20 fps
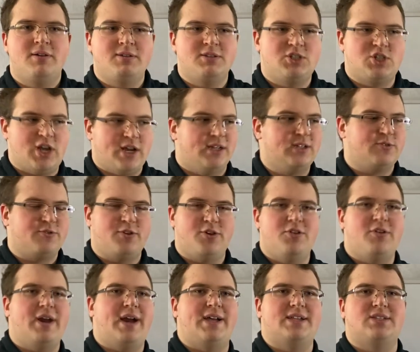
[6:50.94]
challenge for
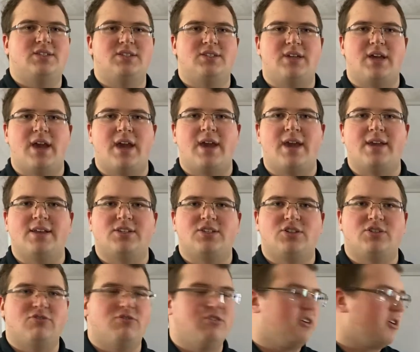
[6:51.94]
you guys today is
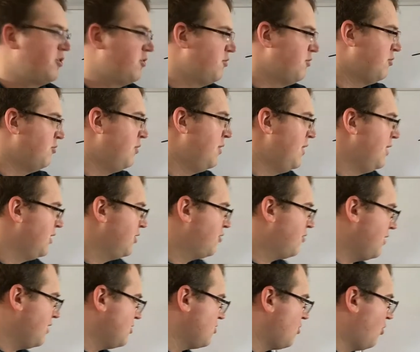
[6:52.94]
to look through,
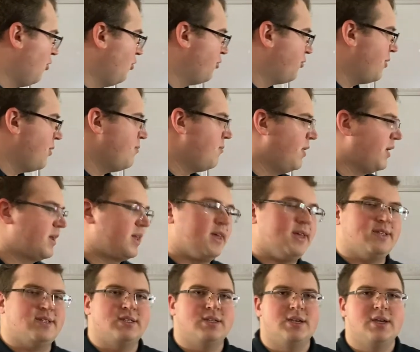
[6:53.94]
create your own three
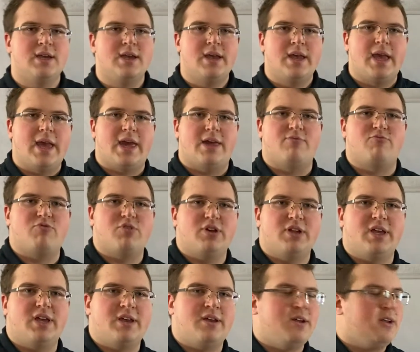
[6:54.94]
buckets, and
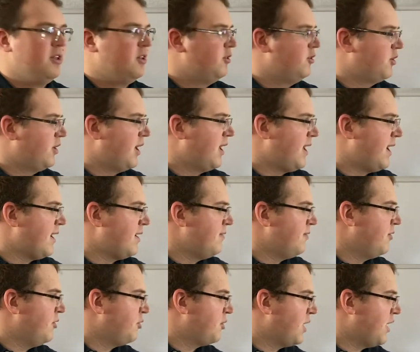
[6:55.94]
really look
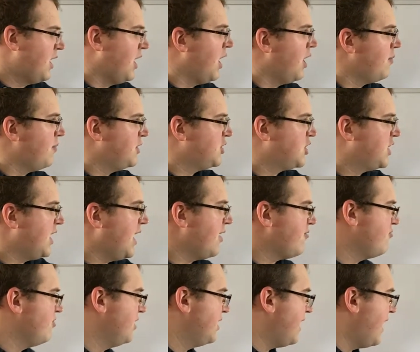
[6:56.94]
at, okay, how much can I
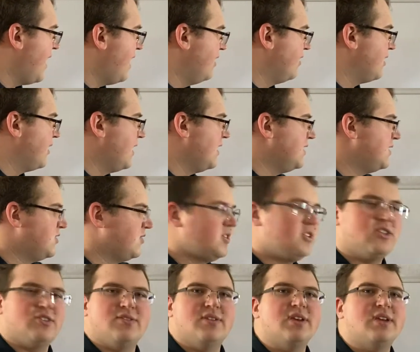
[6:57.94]
really allocate to
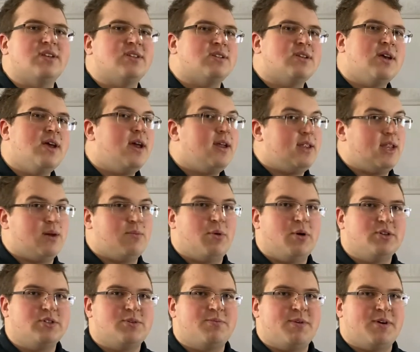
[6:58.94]
each of these? Now,
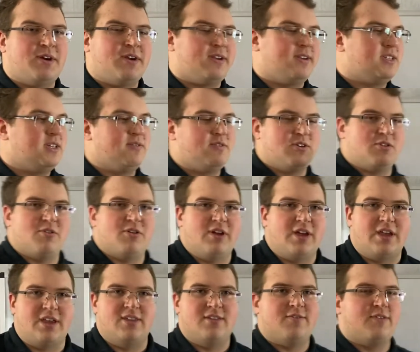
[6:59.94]
most Americans, if you're like in